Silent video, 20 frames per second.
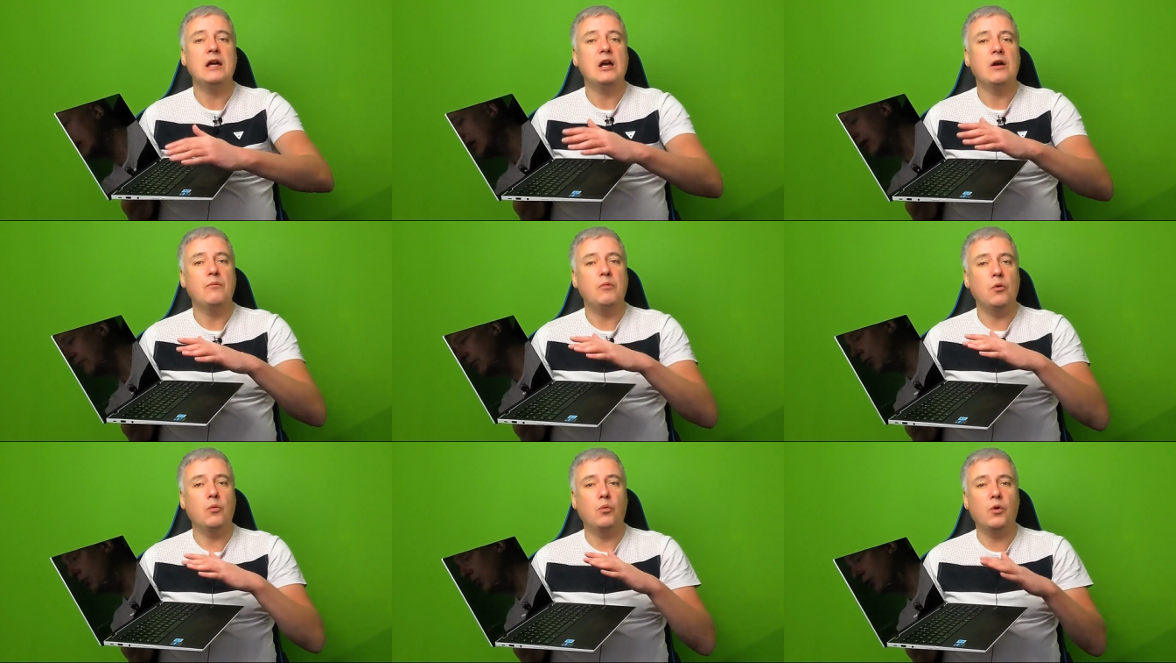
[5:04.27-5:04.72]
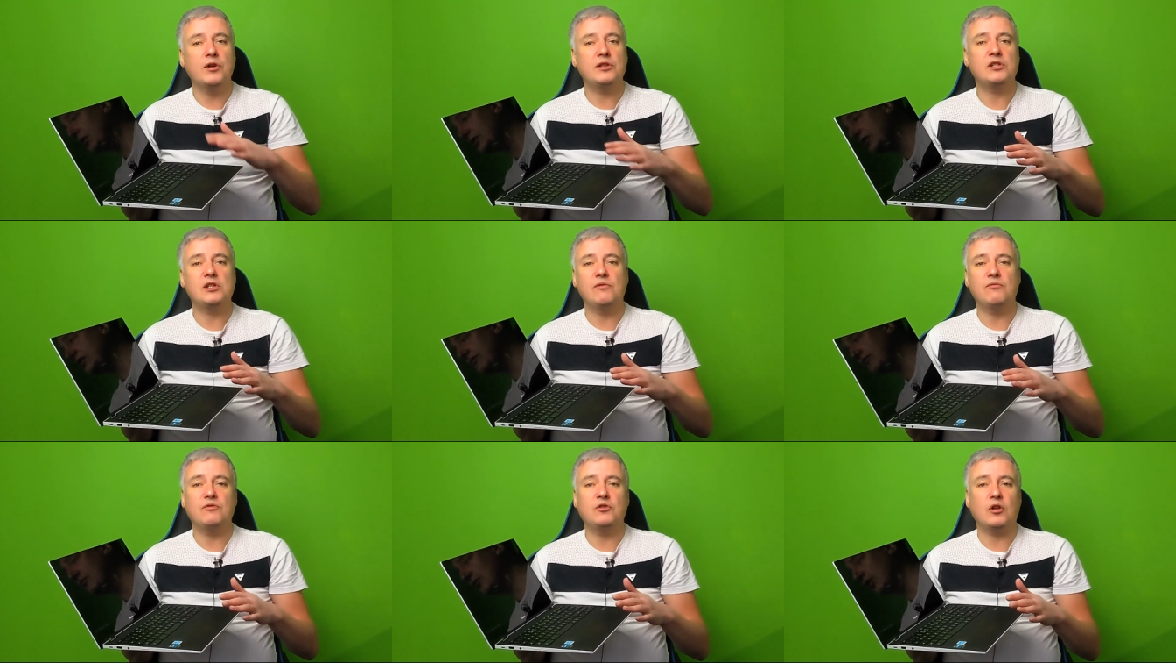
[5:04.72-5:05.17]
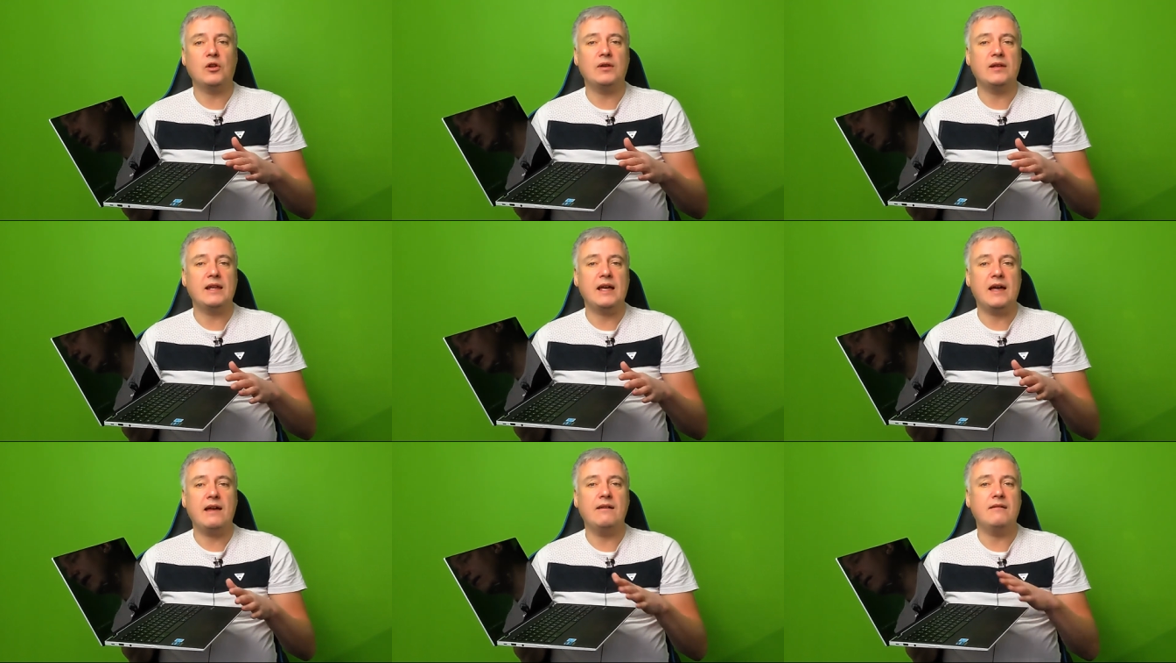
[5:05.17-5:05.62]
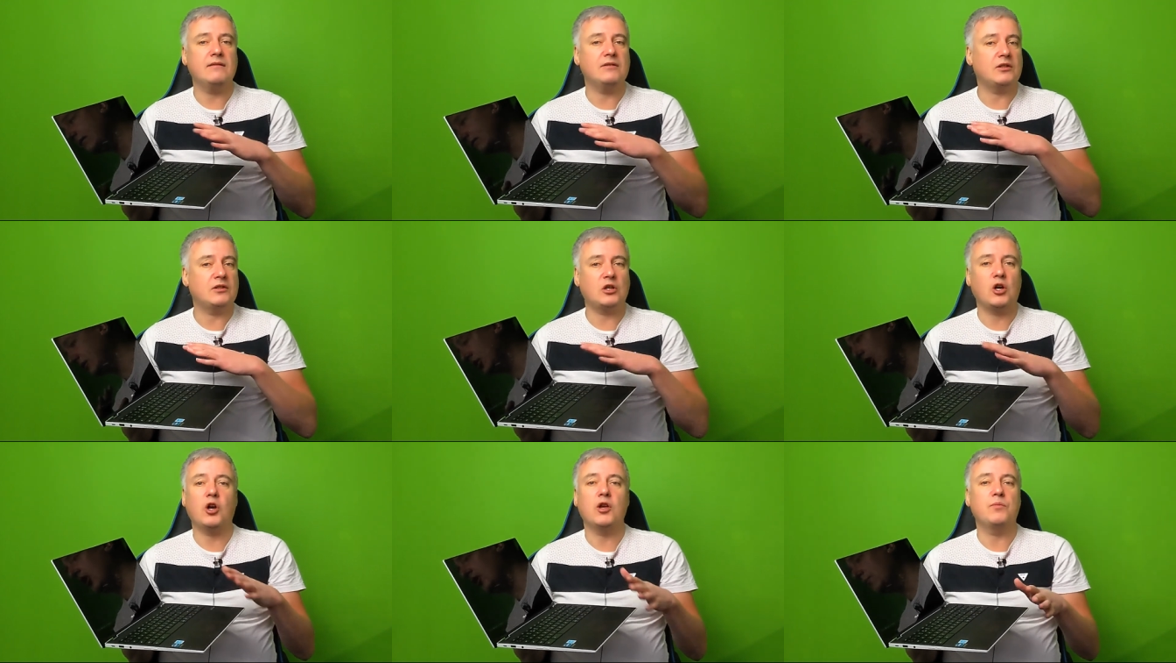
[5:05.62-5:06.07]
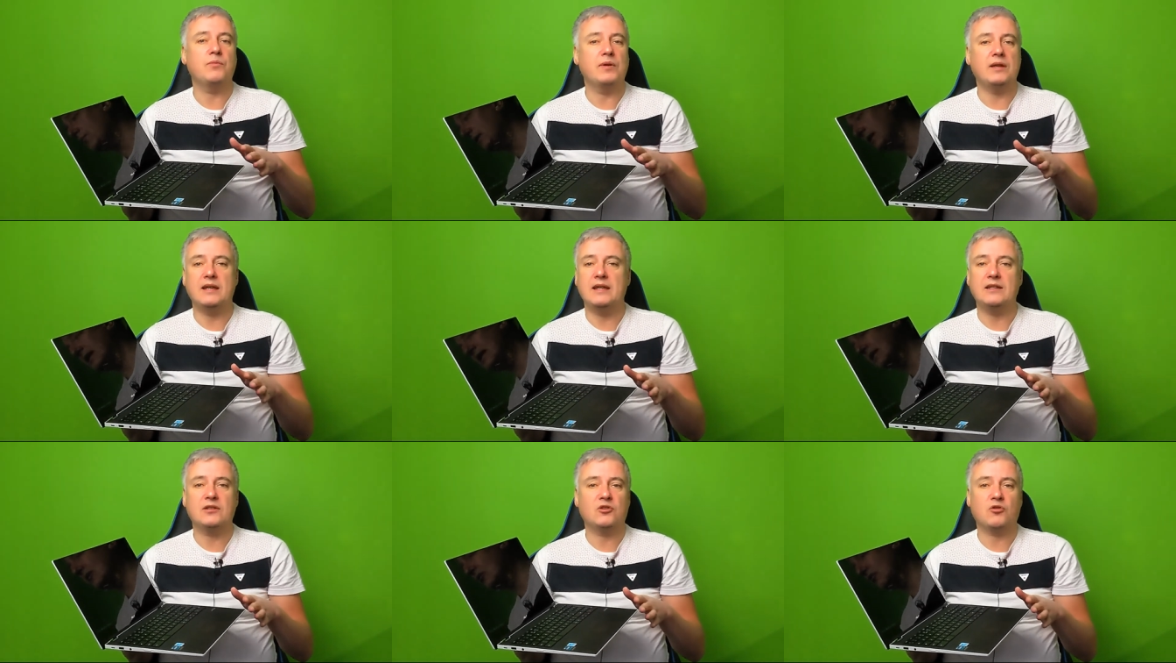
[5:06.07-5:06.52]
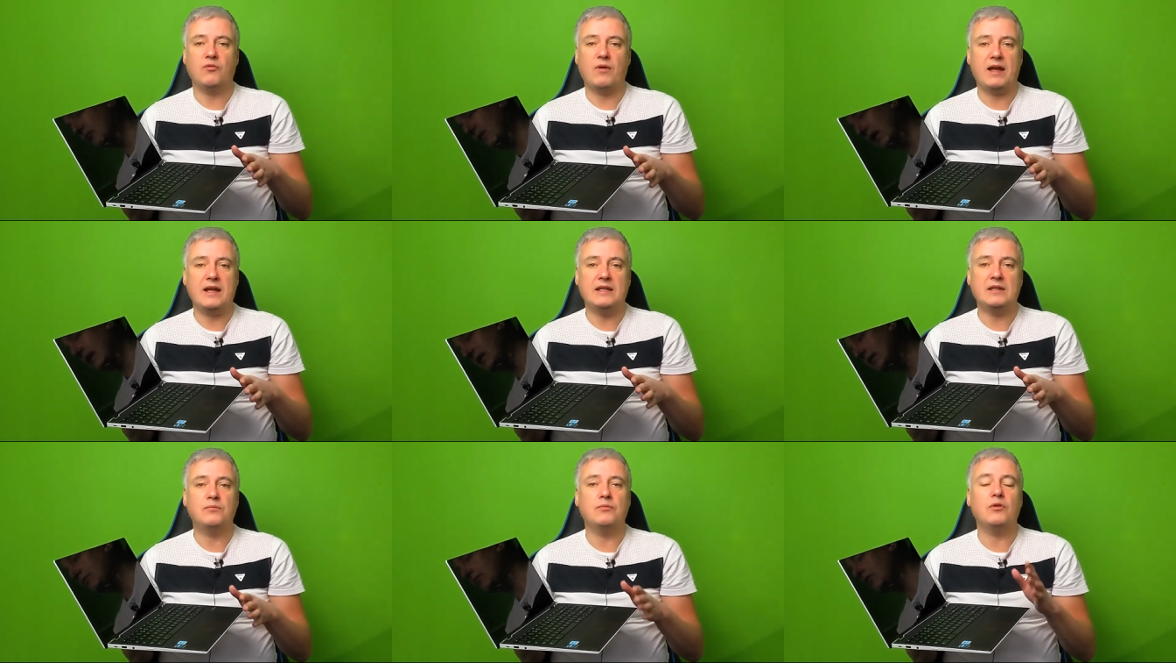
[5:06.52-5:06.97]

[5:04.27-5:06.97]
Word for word: But once you've done that, typing is great.